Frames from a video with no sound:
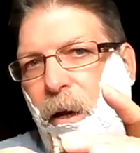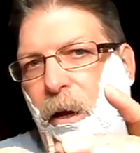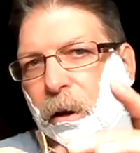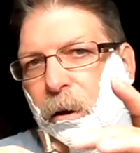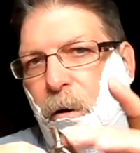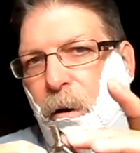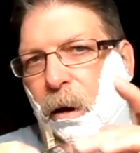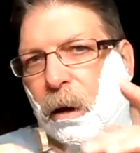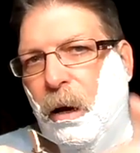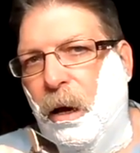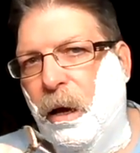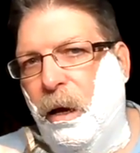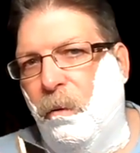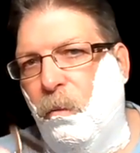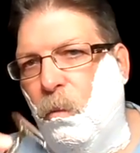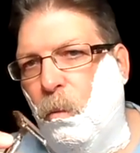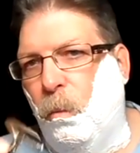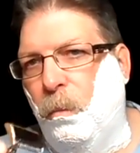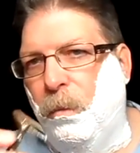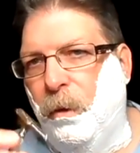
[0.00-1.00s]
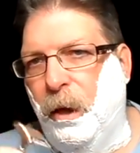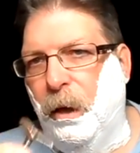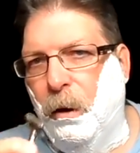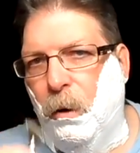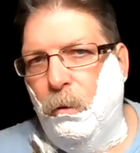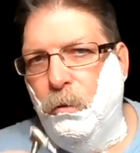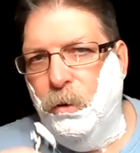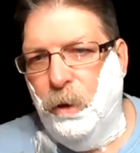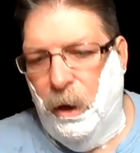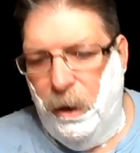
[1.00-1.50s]
in here
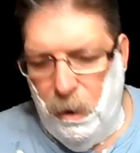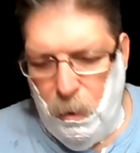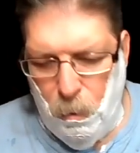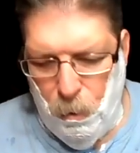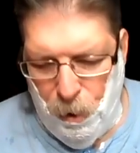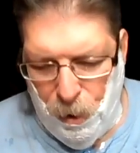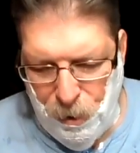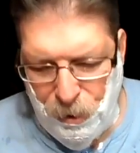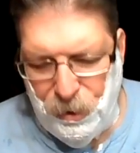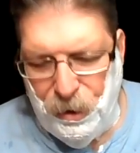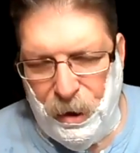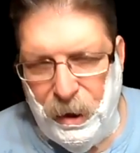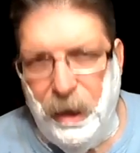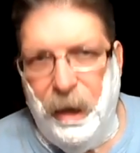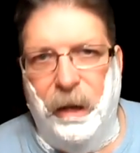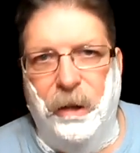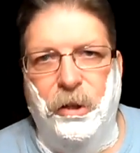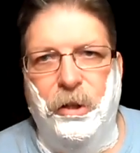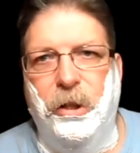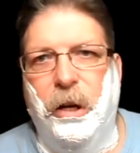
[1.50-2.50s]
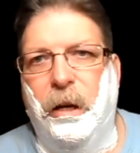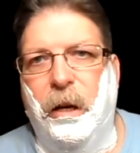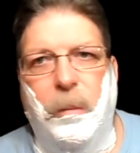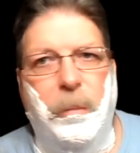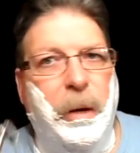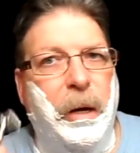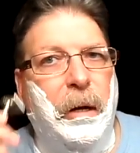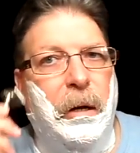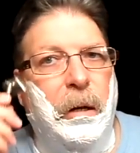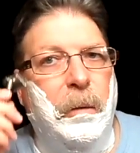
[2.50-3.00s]
it holds a lot of water, so you got to
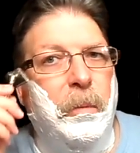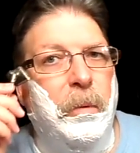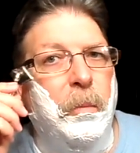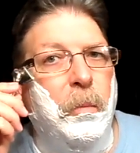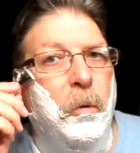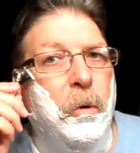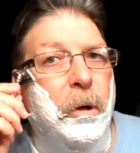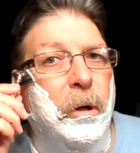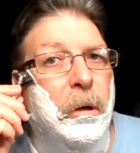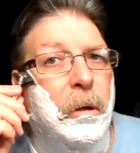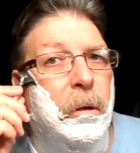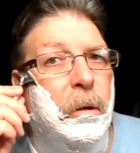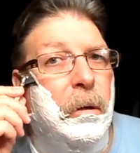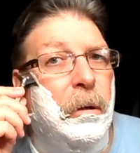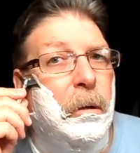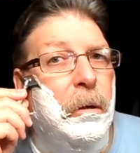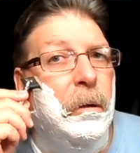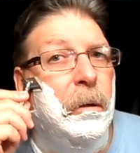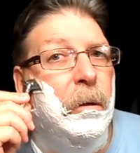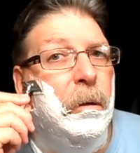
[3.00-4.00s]
shake them out a little bit more.